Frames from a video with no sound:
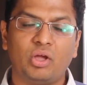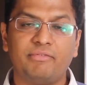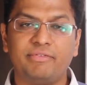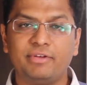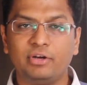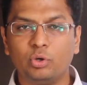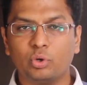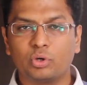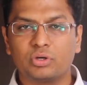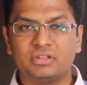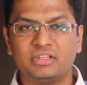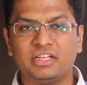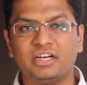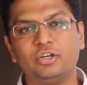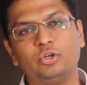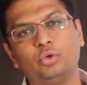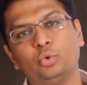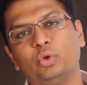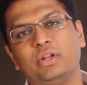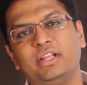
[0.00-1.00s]
if you look, there
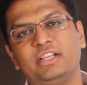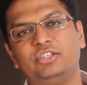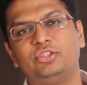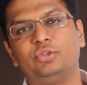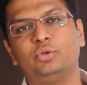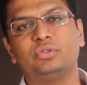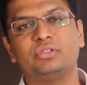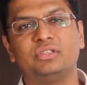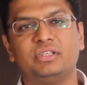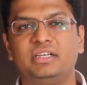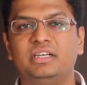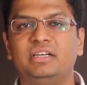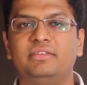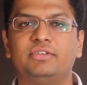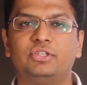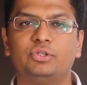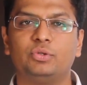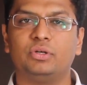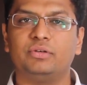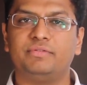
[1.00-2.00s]
are two ratios
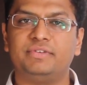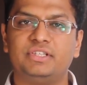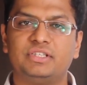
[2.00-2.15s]
individual of